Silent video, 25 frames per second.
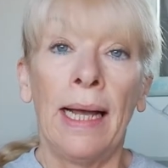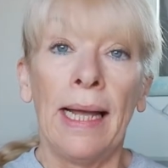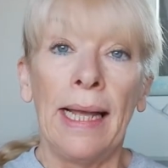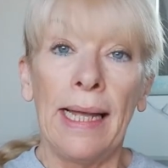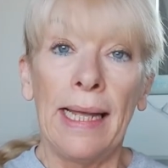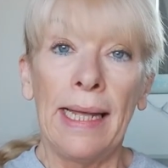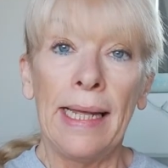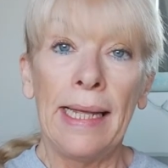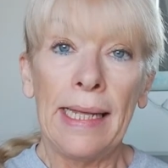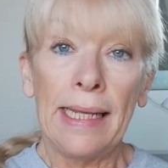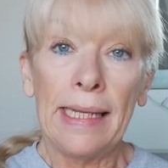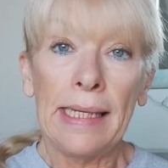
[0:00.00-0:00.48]

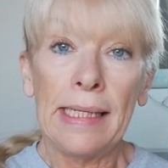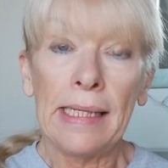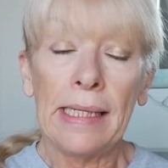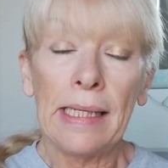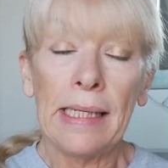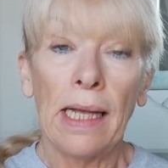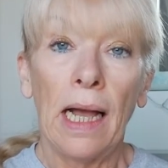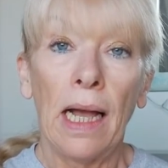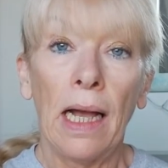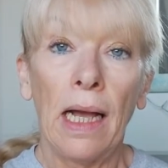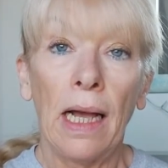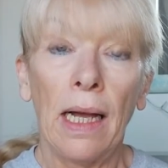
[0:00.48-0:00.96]
is
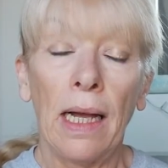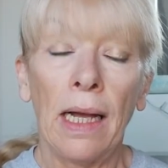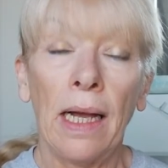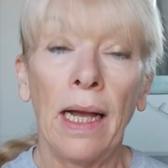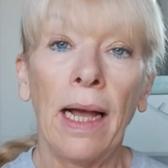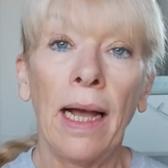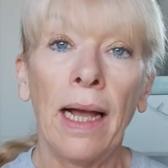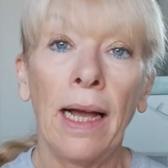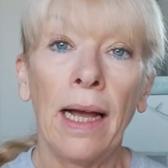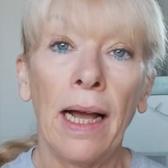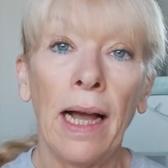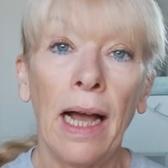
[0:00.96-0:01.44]

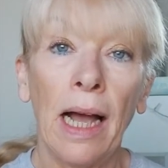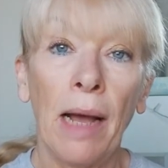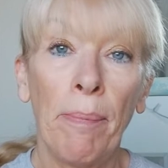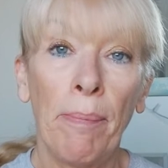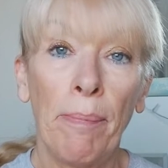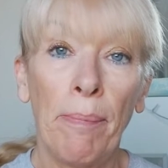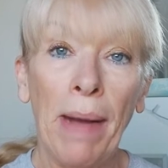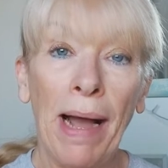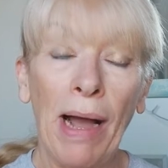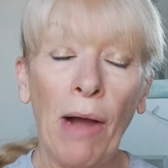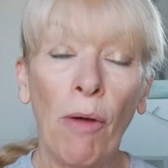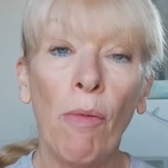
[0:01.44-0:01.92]

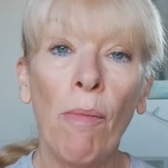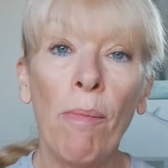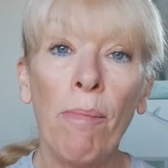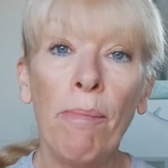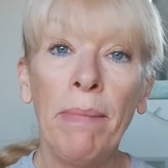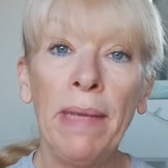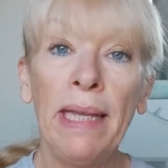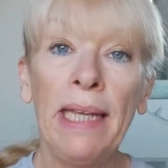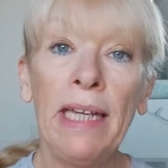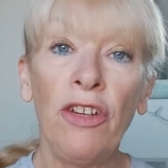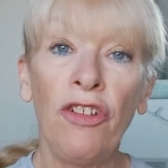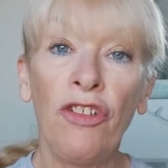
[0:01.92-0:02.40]
about
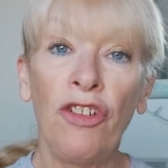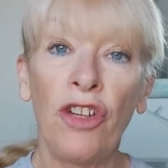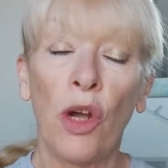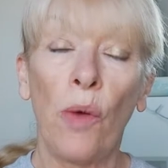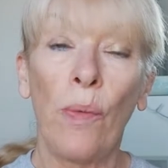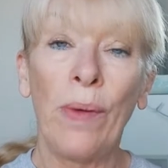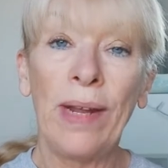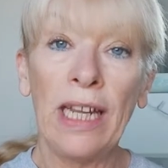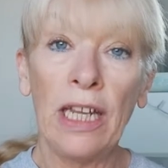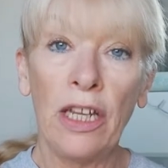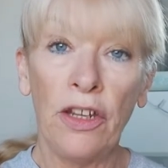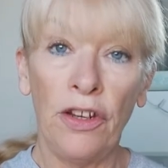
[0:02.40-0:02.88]
me
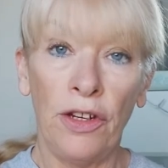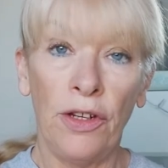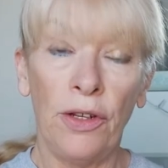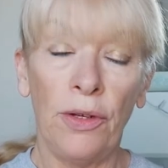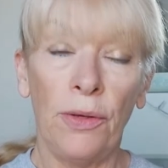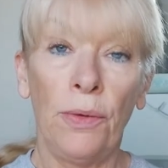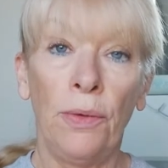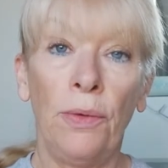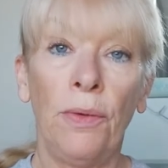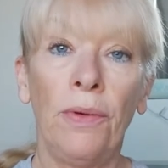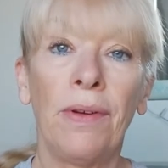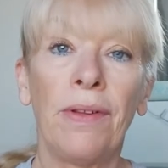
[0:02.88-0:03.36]
showing
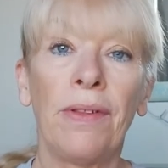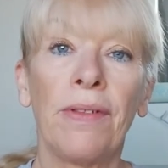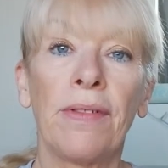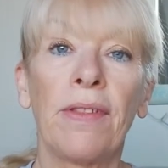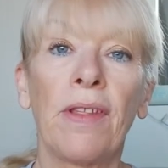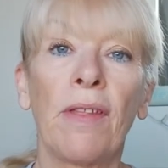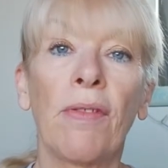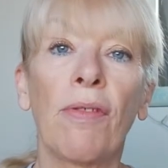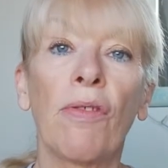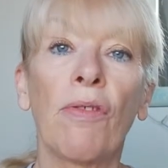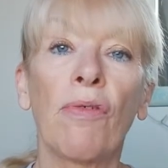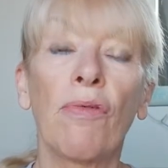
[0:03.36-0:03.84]
you
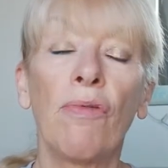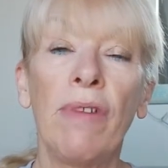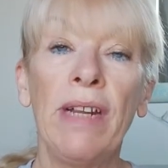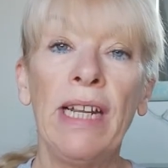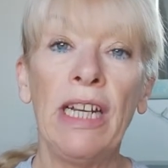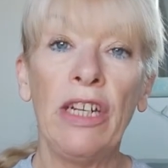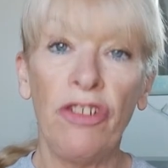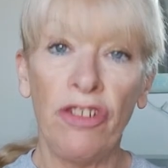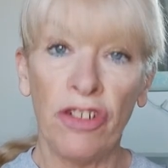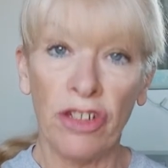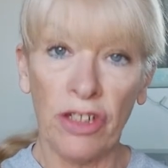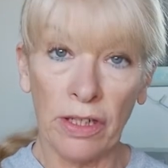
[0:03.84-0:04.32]
the
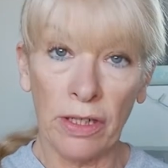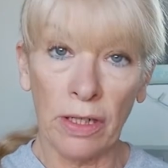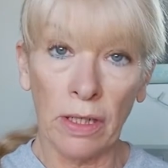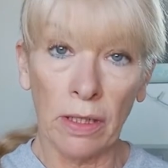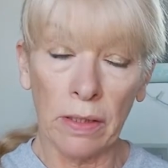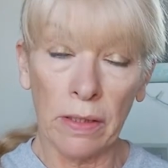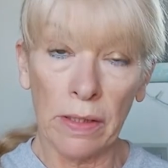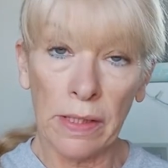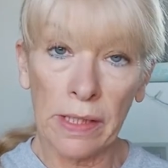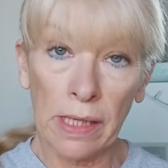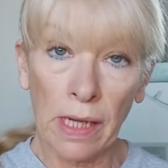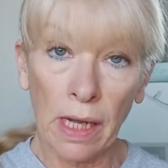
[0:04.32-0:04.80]
3
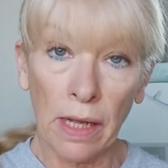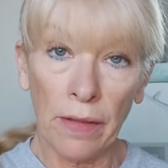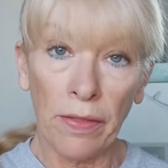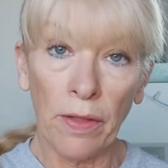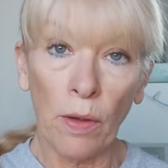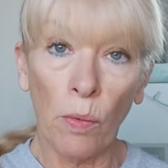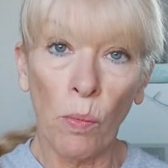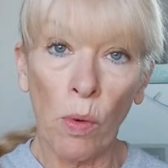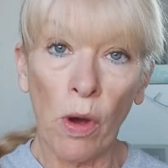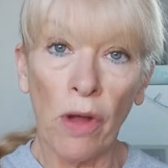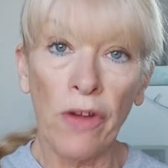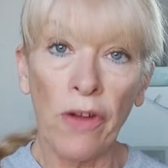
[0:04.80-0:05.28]
journals and
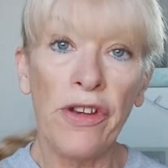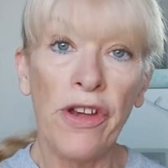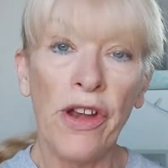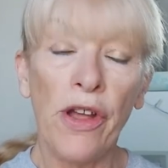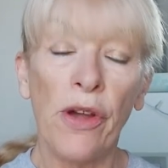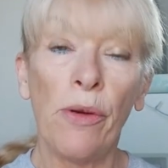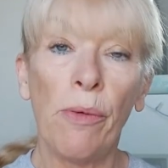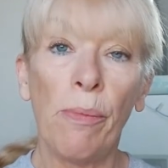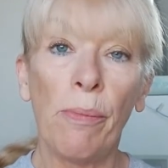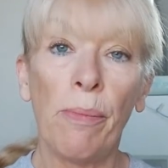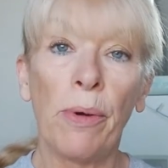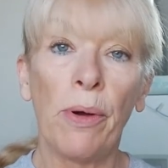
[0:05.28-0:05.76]
the 1
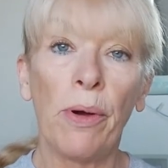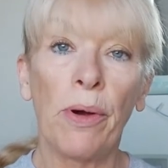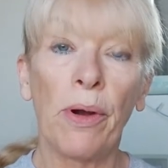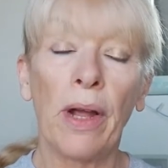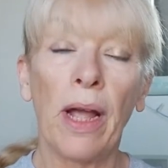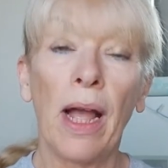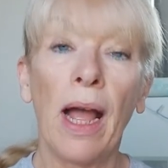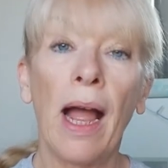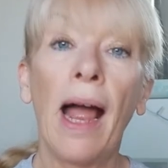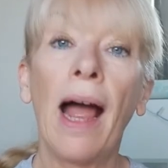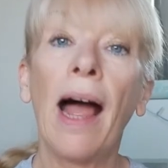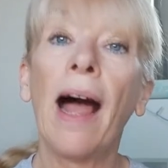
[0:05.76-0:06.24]

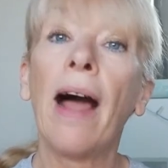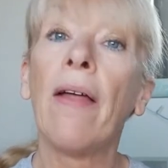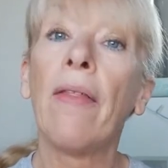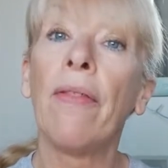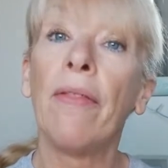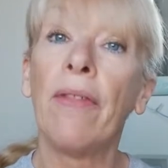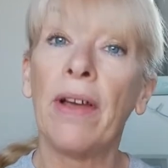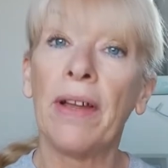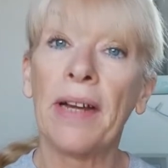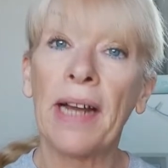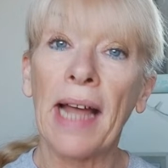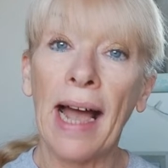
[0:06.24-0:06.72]
notebook
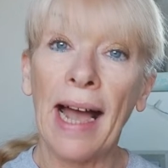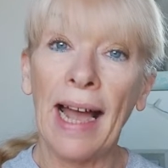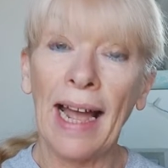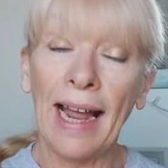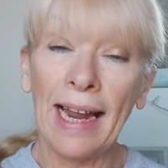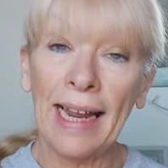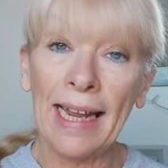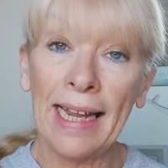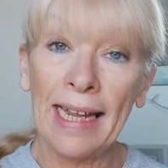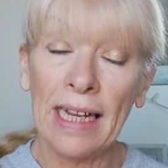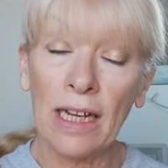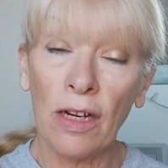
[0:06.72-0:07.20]
that
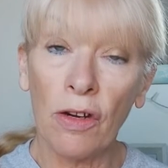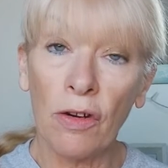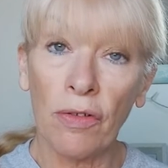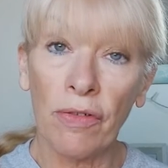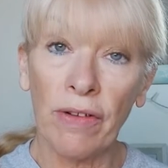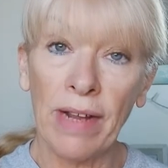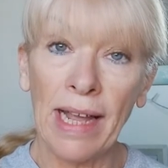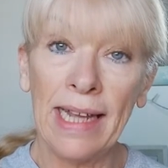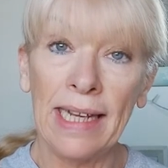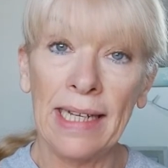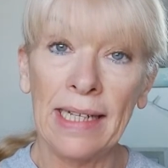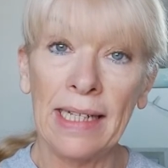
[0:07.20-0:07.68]
I
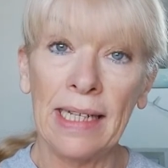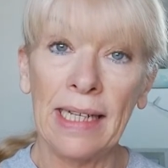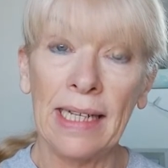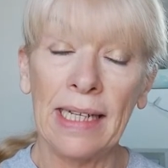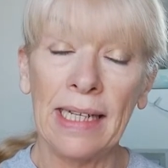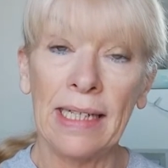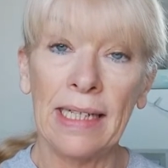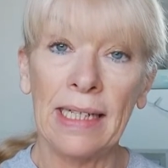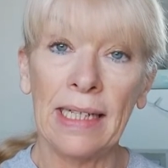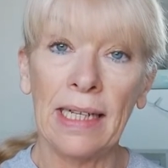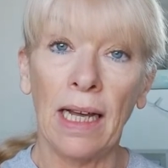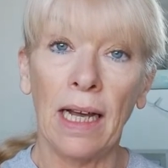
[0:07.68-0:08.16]

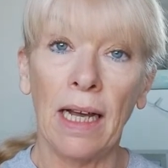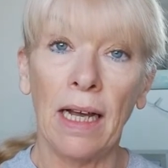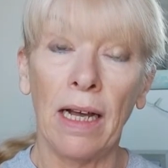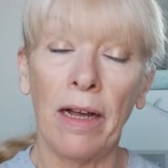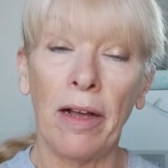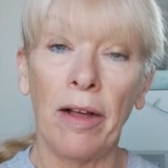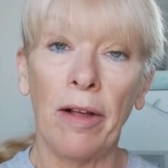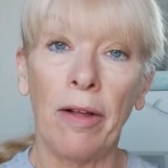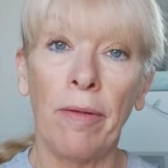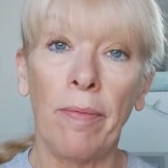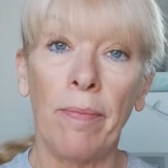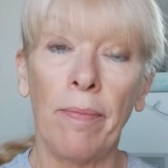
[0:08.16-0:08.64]
created
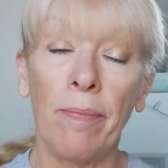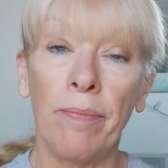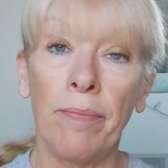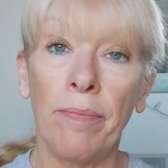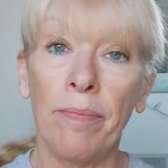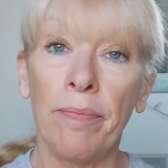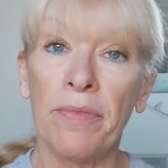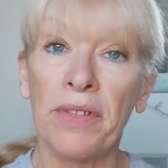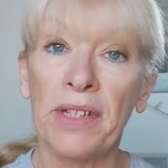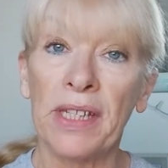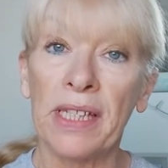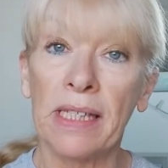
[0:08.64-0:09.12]

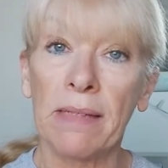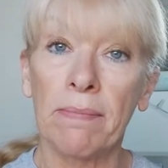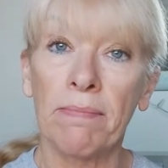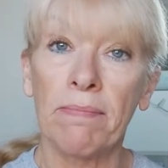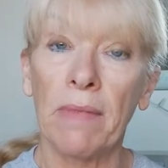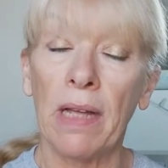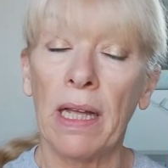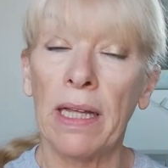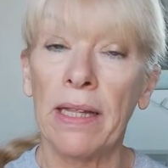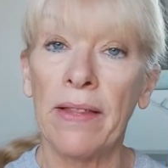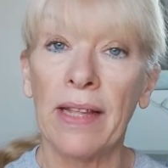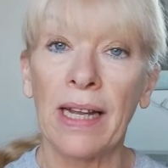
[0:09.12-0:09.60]
in
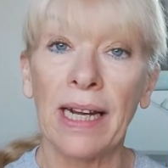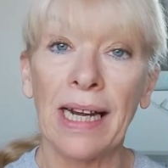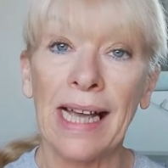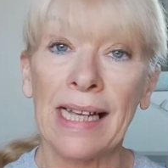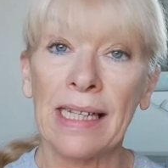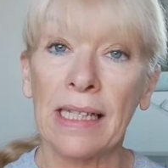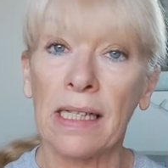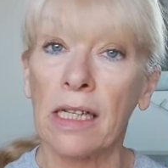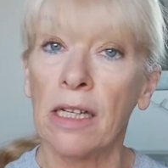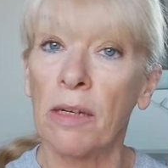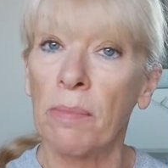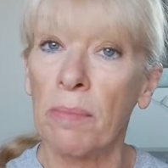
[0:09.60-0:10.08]
the
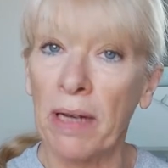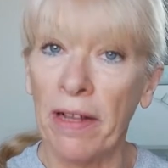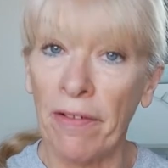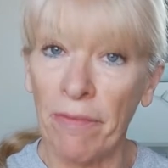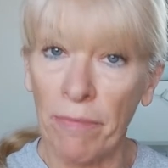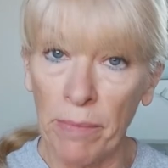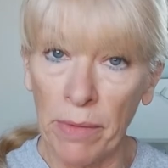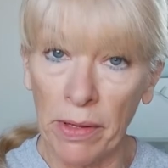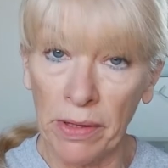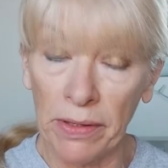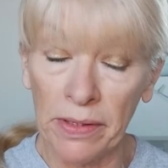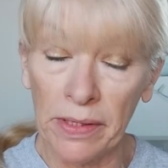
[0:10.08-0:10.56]
last couple
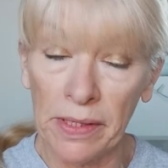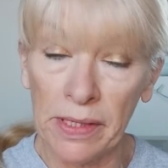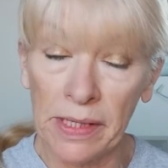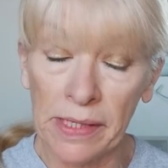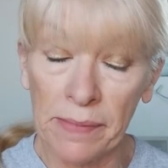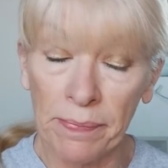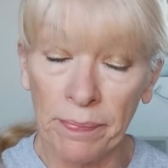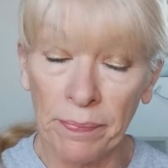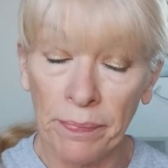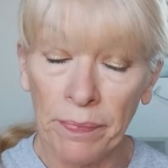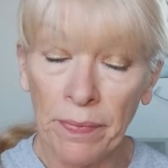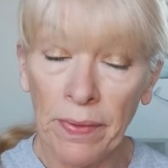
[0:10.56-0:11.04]
of
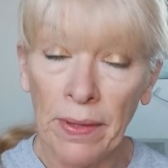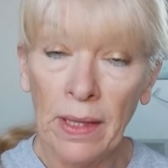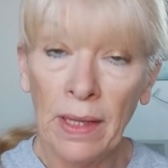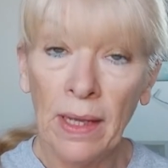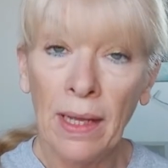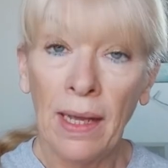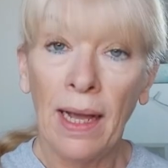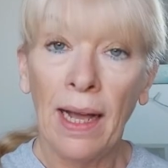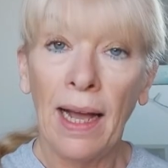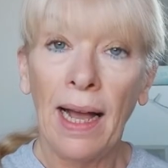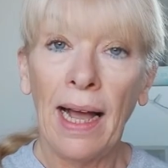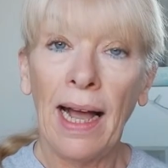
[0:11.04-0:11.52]
months
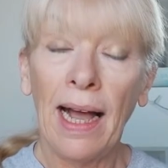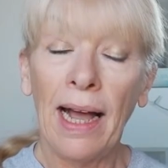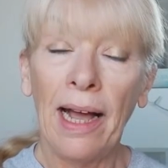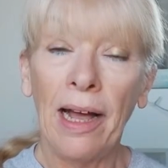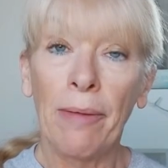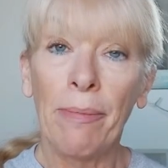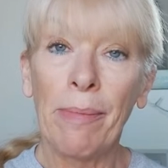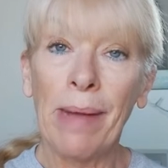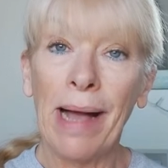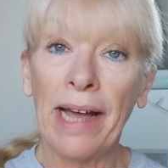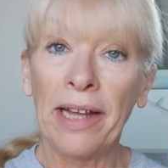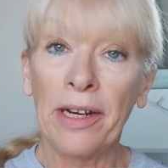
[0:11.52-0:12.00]

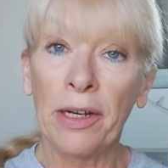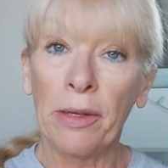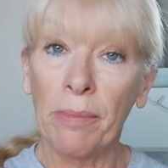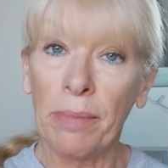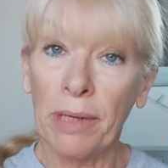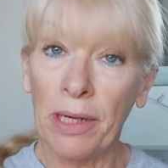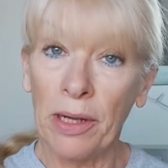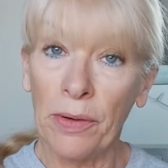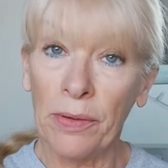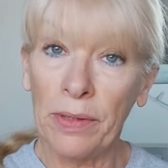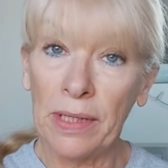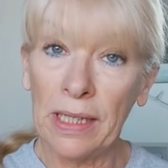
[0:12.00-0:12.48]
and
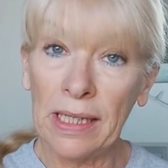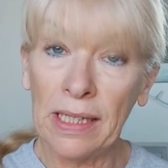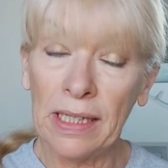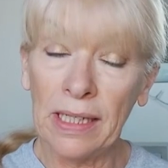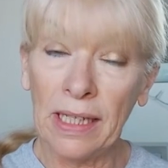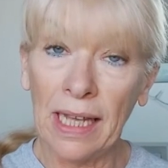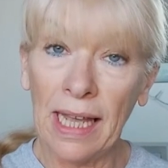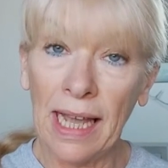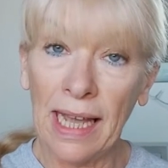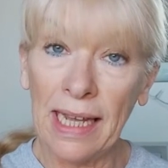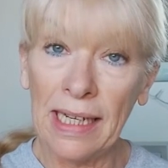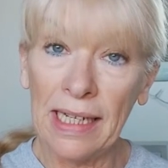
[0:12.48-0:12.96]
uploaded
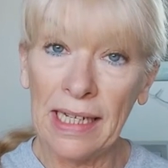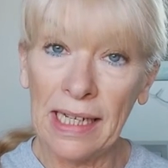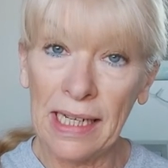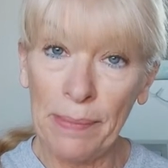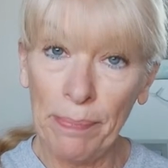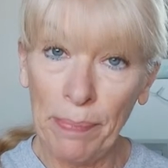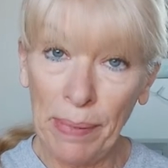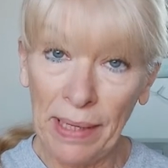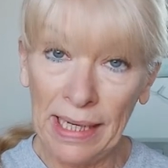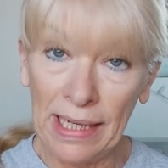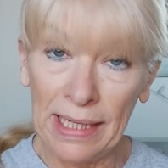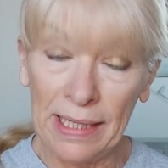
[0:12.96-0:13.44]
to
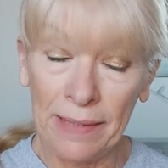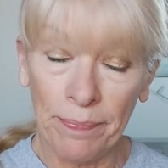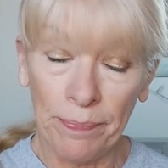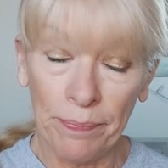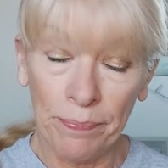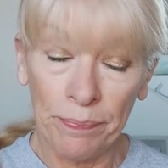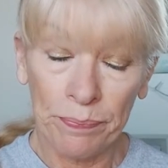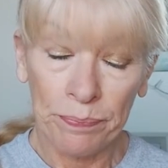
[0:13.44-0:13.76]
KDP.